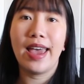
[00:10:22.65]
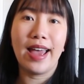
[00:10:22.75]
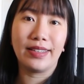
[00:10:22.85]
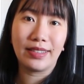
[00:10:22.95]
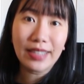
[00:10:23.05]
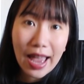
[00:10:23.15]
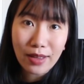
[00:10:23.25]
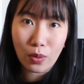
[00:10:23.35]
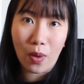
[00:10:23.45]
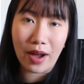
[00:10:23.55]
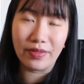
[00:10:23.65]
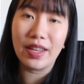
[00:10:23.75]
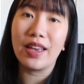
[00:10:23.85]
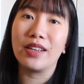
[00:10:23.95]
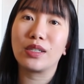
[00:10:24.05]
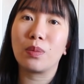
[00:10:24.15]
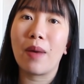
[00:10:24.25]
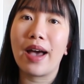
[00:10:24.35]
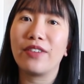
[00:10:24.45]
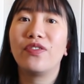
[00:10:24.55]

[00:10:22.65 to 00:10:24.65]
and that one is my